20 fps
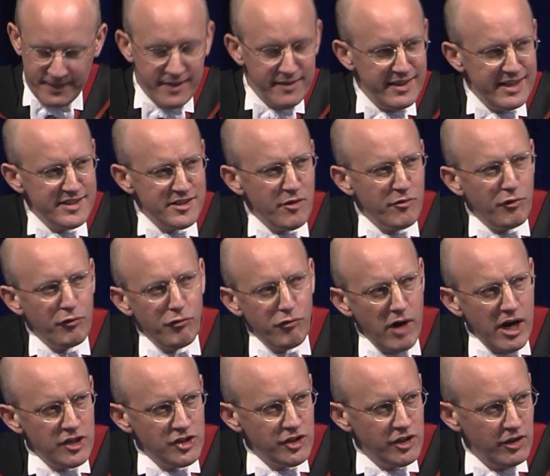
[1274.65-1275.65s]
There's a
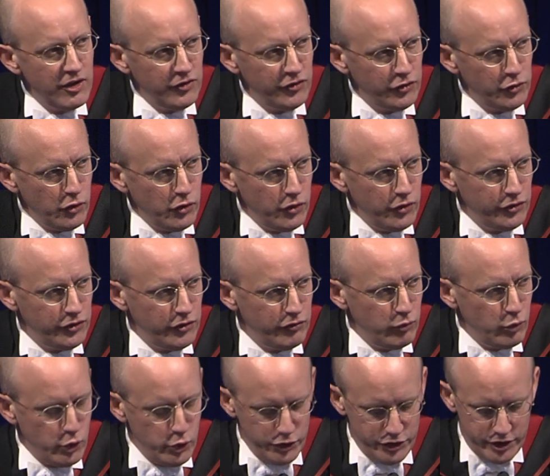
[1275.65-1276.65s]
fresher source of
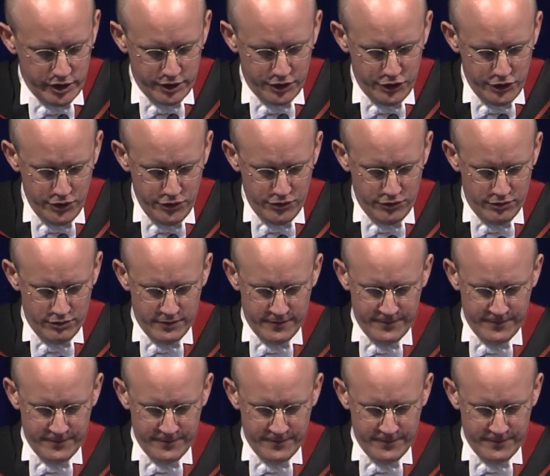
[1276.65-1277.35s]
water, too.